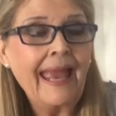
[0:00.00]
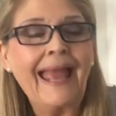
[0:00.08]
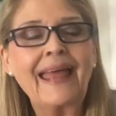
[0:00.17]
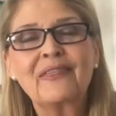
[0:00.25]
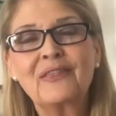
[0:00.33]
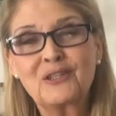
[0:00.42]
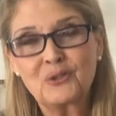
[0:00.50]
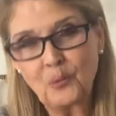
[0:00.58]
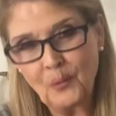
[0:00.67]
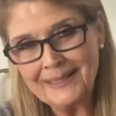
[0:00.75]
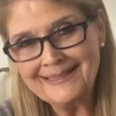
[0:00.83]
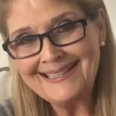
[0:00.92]
And the
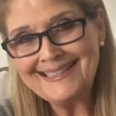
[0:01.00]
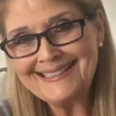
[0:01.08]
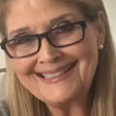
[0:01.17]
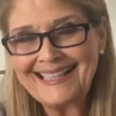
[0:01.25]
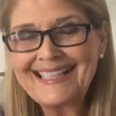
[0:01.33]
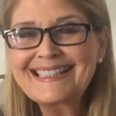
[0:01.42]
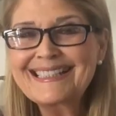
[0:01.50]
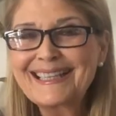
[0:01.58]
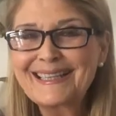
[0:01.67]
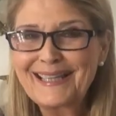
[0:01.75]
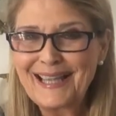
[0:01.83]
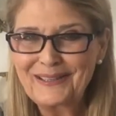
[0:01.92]
26th
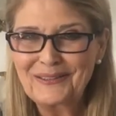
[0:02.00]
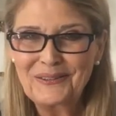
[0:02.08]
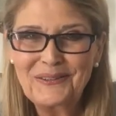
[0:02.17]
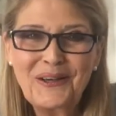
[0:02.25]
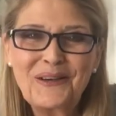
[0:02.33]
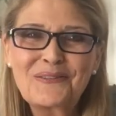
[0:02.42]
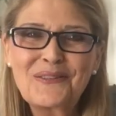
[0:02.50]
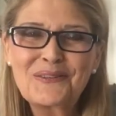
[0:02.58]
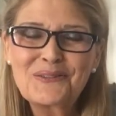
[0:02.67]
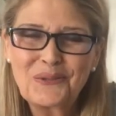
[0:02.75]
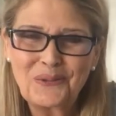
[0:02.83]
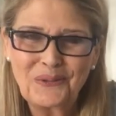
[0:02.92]
letter of the
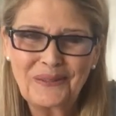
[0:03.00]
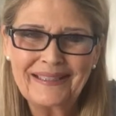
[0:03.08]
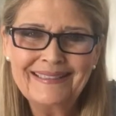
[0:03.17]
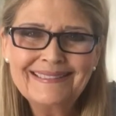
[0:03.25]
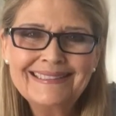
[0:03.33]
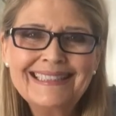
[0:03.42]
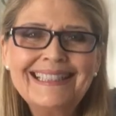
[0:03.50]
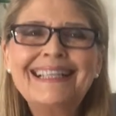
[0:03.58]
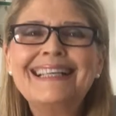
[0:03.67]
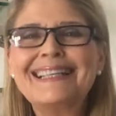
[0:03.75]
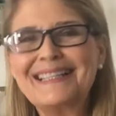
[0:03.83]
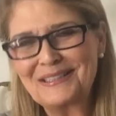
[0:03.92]
Torah
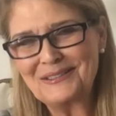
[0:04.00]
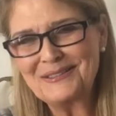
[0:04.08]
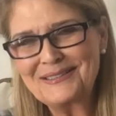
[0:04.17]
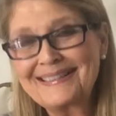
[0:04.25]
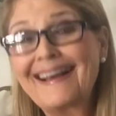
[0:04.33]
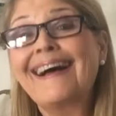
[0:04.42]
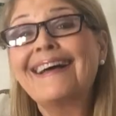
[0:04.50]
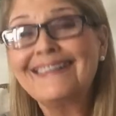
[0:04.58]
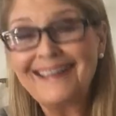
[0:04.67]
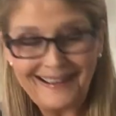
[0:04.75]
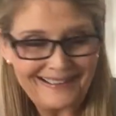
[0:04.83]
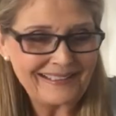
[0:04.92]
is
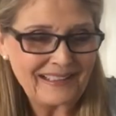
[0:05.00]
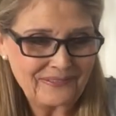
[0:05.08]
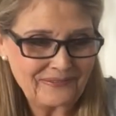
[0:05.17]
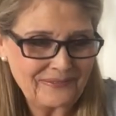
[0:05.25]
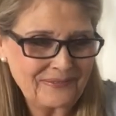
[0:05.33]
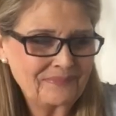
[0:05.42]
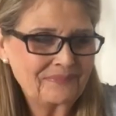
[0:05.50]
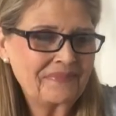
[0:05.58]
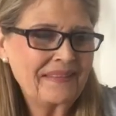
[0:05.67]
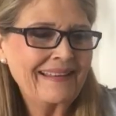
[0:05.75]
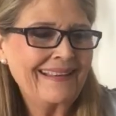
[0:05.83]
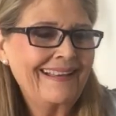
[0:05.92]
an Aleph.
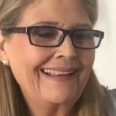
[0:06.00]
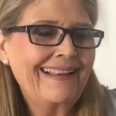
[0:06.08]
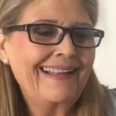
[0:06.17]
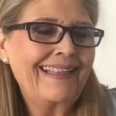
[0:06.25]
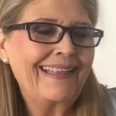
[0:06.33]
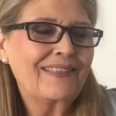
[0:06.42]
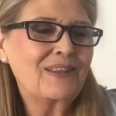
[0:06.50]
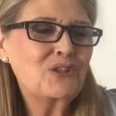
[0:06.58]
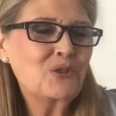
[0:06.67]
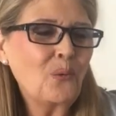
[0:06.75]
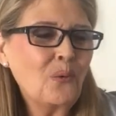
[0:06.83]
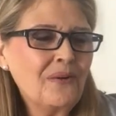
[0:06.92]
The
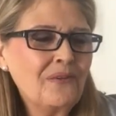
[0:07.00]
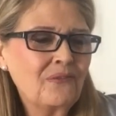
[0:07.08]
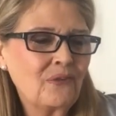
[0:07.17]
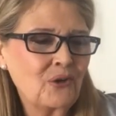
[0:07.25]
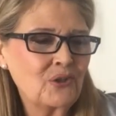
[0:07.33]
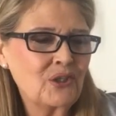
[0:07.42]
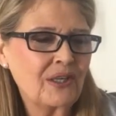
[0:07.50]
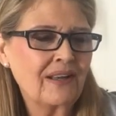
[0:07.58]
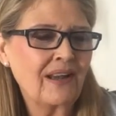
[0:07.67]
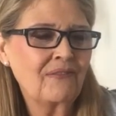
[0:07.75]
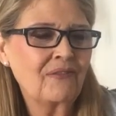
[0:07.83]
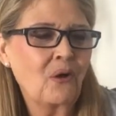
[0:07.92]
shortened version
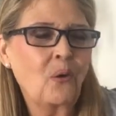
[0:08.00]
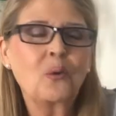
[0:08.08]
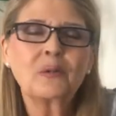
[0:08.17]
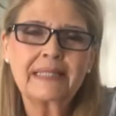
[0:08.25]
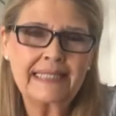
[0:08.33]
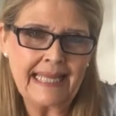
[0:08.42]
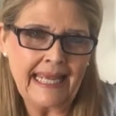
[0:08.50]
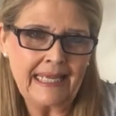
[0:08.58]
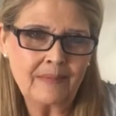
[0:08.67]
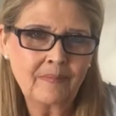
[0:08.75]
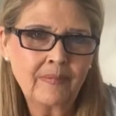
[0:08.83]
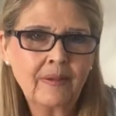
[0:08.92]
of the holy
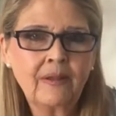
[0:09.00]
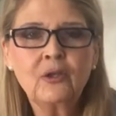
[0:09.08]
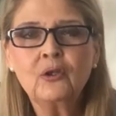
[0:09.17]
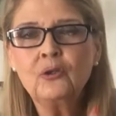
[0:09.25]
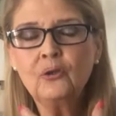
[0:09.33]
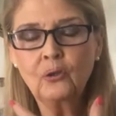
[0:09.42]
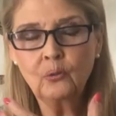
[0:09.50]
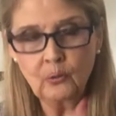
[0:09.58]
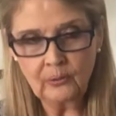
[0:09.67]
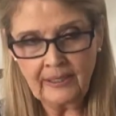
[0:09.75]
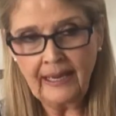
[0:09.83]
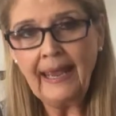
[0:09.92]
name,
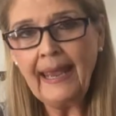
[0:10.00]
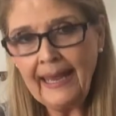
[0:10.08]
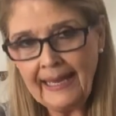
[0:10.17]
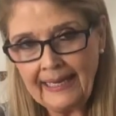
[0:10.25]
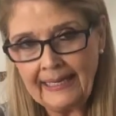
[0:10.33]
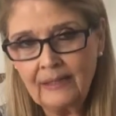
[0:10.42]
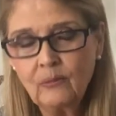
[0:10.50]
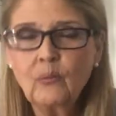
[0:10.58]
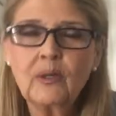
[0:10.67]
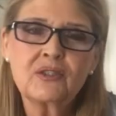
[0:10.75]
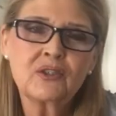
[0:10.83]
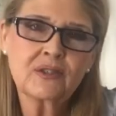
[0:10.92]
Yud-Heh,
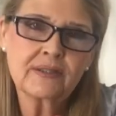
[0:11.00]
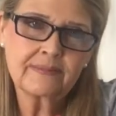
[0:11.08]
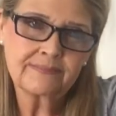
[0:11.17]
which,